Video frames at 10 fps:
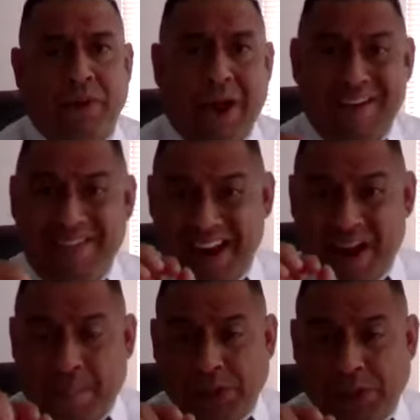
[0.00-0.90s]
You have
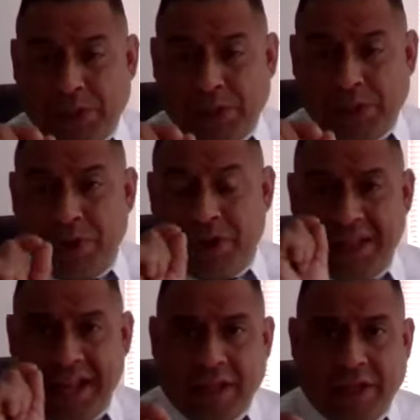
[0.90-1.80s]
that
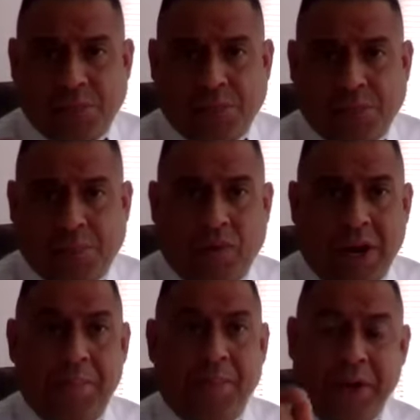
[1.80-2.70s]
opportunity in the Atlas
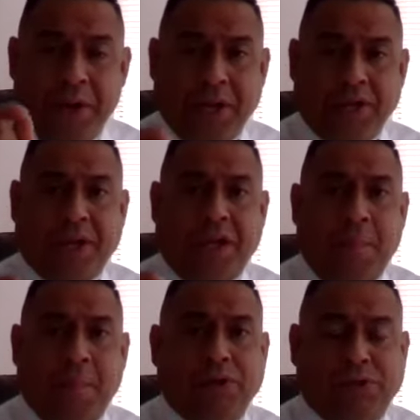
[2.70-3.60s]
program where you get to
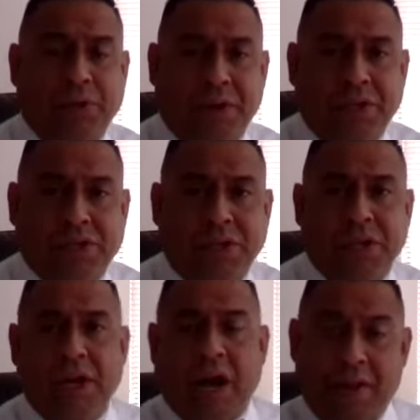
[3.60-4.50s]
keep your
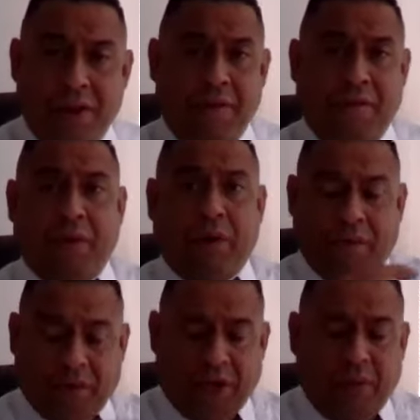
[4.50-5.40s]
students. And then if you
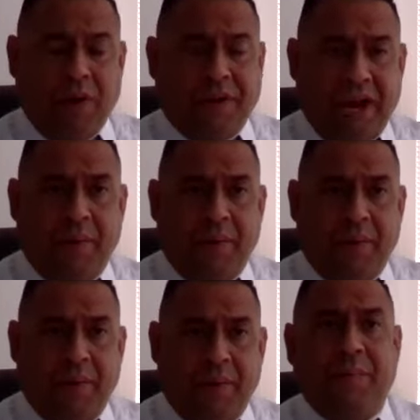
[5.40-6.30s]

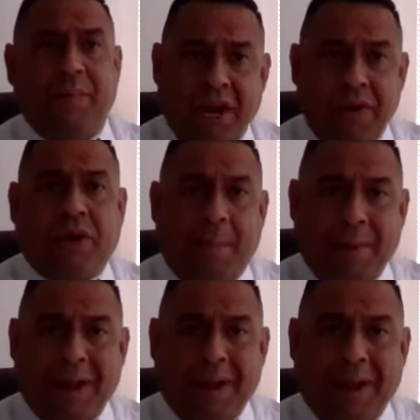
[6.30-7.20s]
we retain you and you
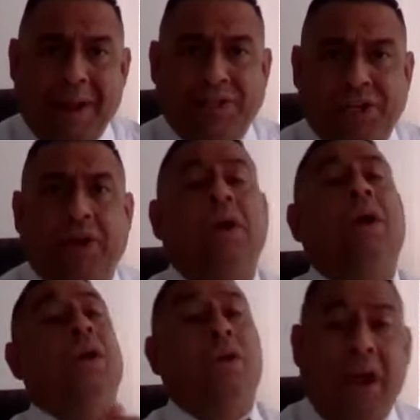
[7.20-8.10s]
come back next
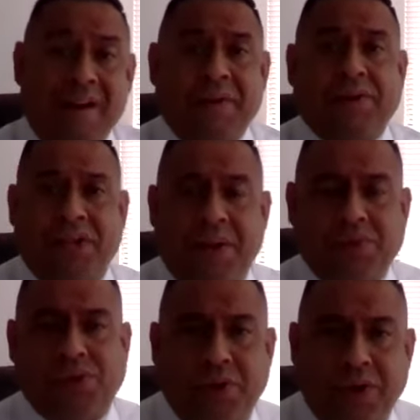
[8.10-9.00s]
year, you have your
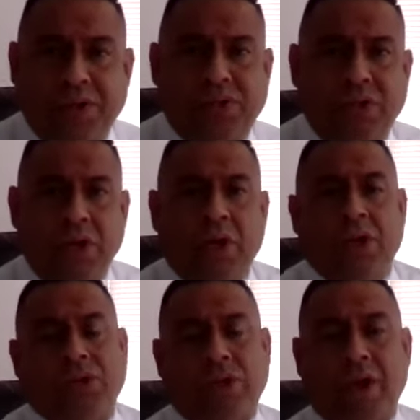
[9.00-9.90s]
same students.
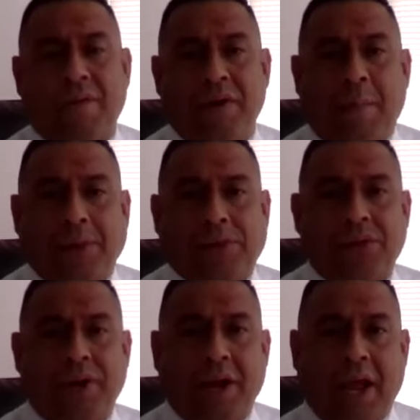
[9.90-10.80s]
So you have an
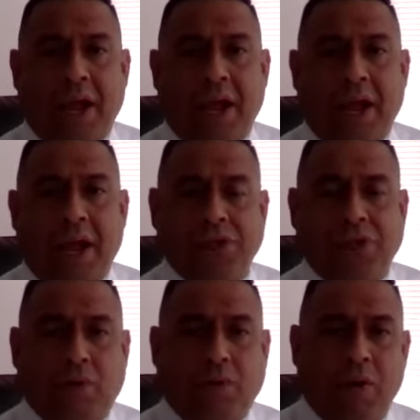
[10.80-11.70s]
opportunity actually
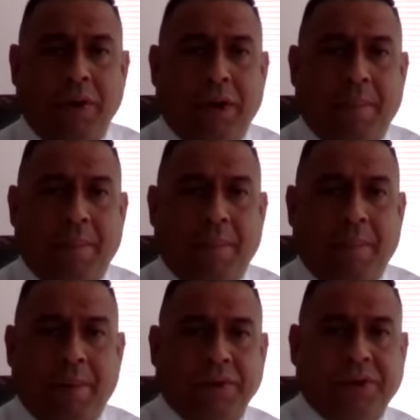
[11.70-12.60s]
to grow year
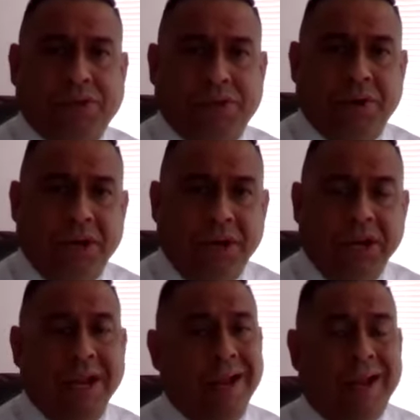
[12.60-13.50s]
by year with the
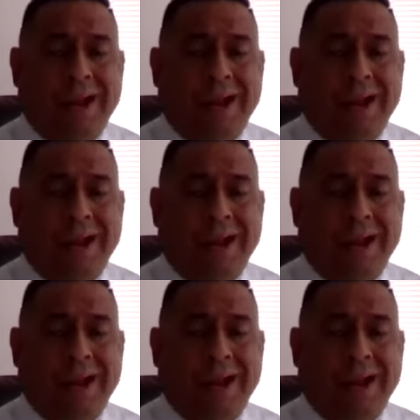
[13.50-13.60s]
student.